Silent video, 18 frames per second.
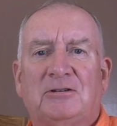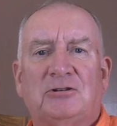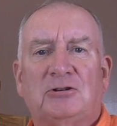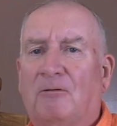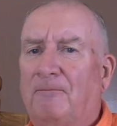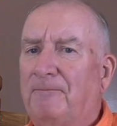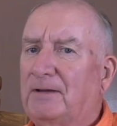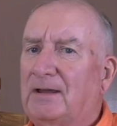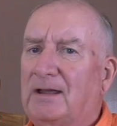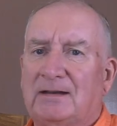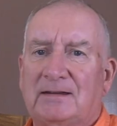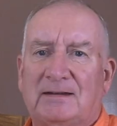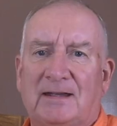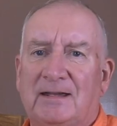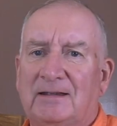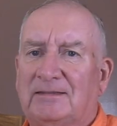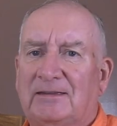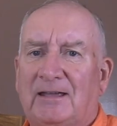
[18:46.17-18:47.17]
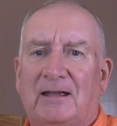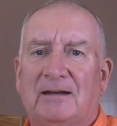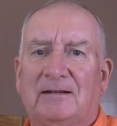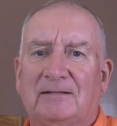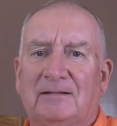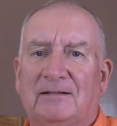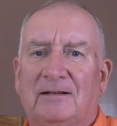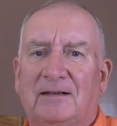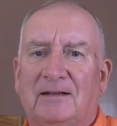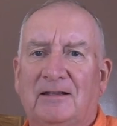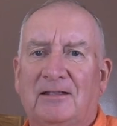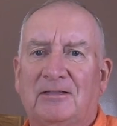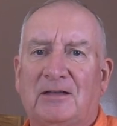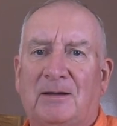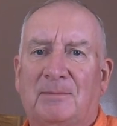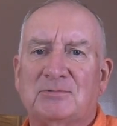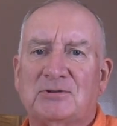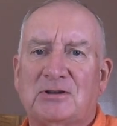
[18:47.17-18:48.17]
Don't forget to hit that
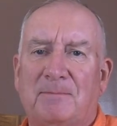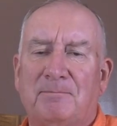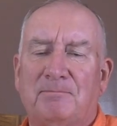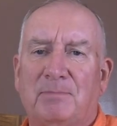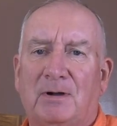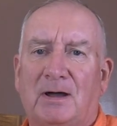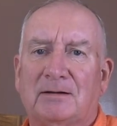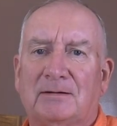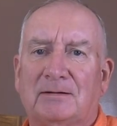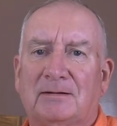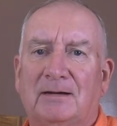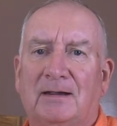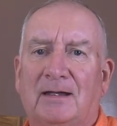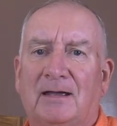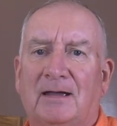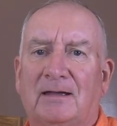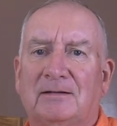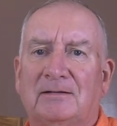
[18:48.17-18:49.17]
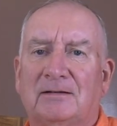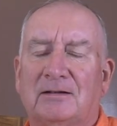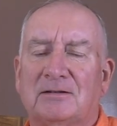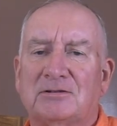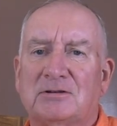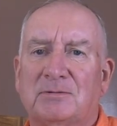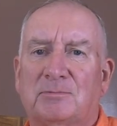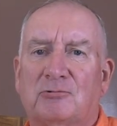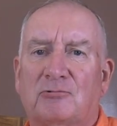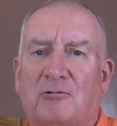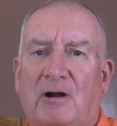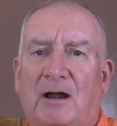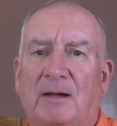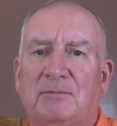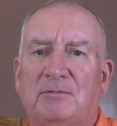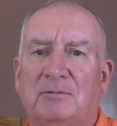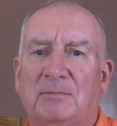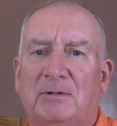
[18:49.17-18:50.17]
thumbs up button and uh,
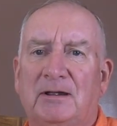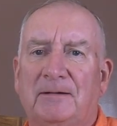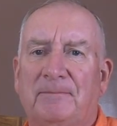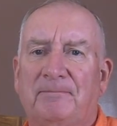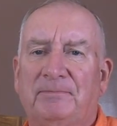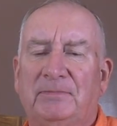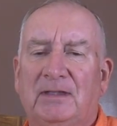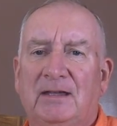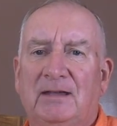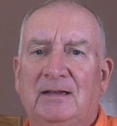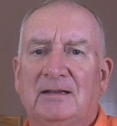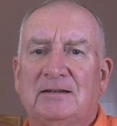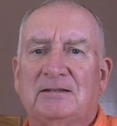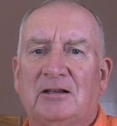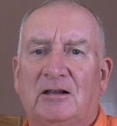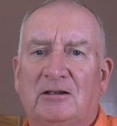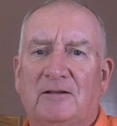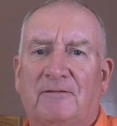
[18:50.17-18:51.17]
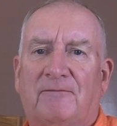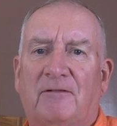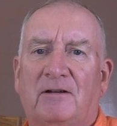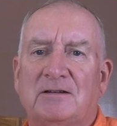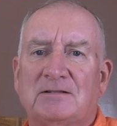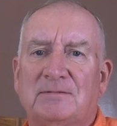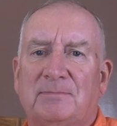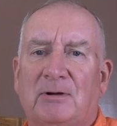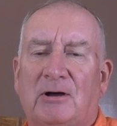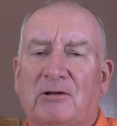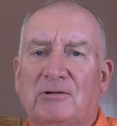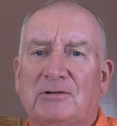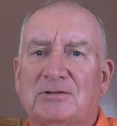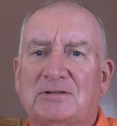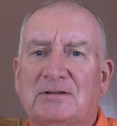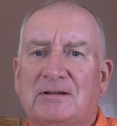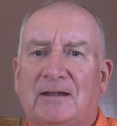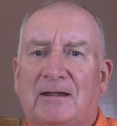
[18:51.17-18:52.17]
subscribe to me. Tell your friends about
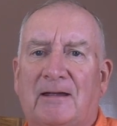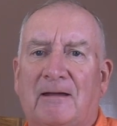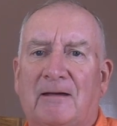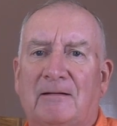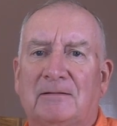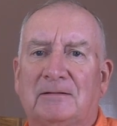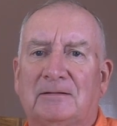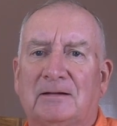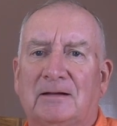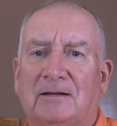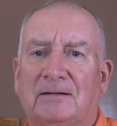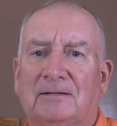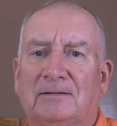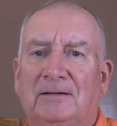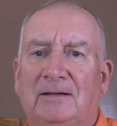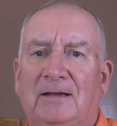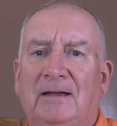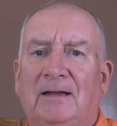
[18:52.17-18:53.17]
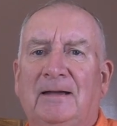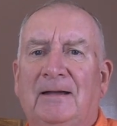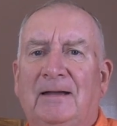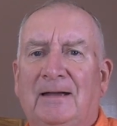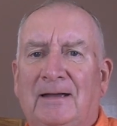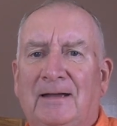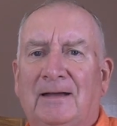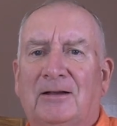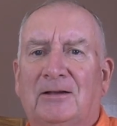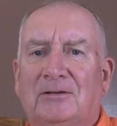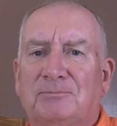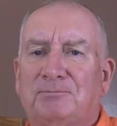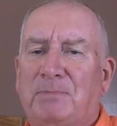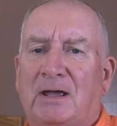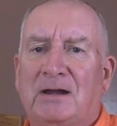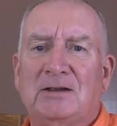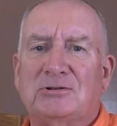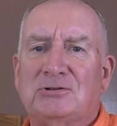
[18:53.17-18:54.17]
us and. Uh,
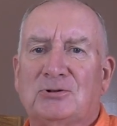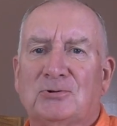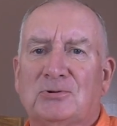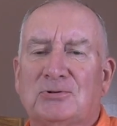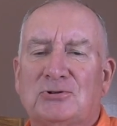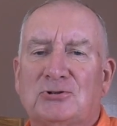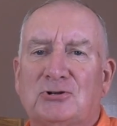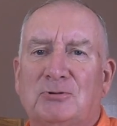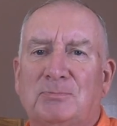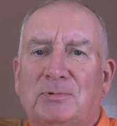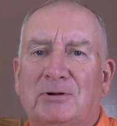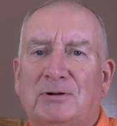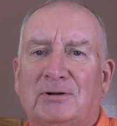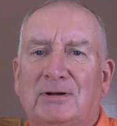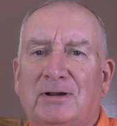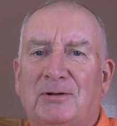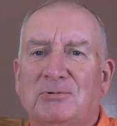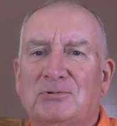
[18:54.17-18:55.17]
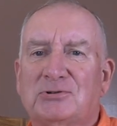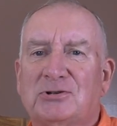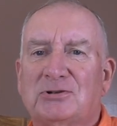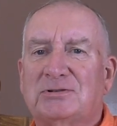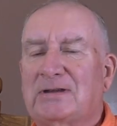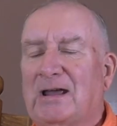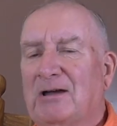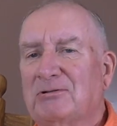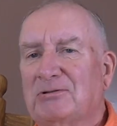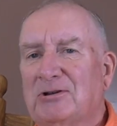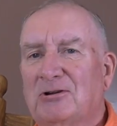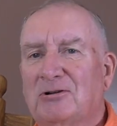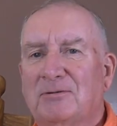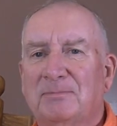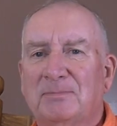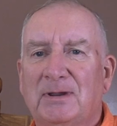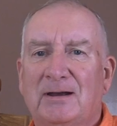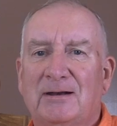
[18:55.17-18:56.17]
Benny's doing super. He was just down
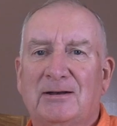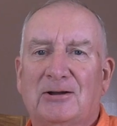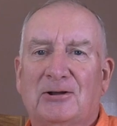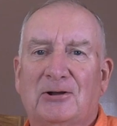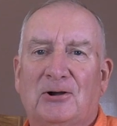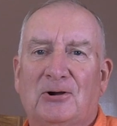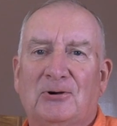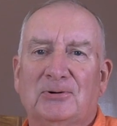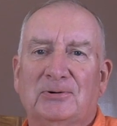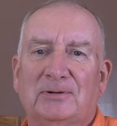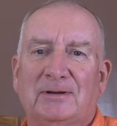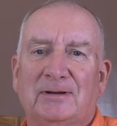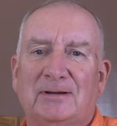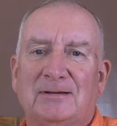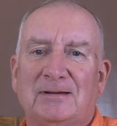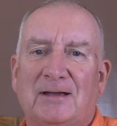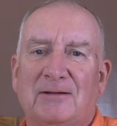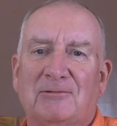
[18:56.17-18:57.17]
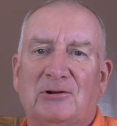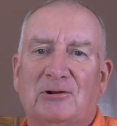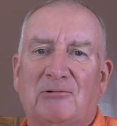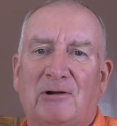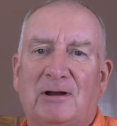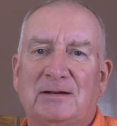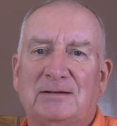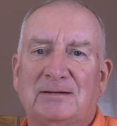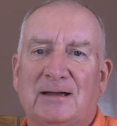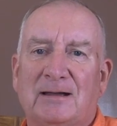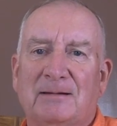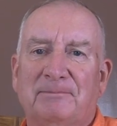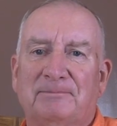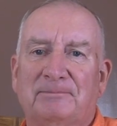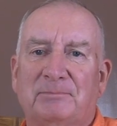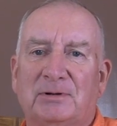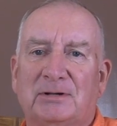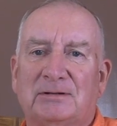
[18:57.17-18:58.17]
here a minute ago, and he's having a great
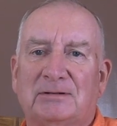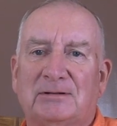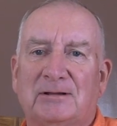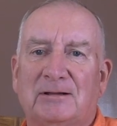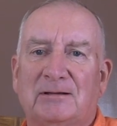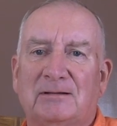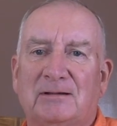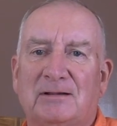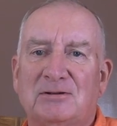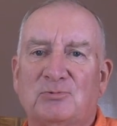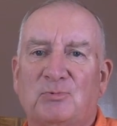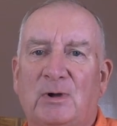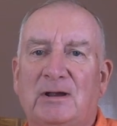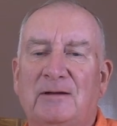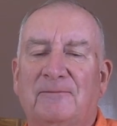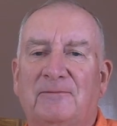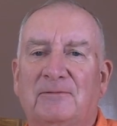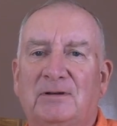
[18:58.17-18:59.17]
time. But uh, he's waiting.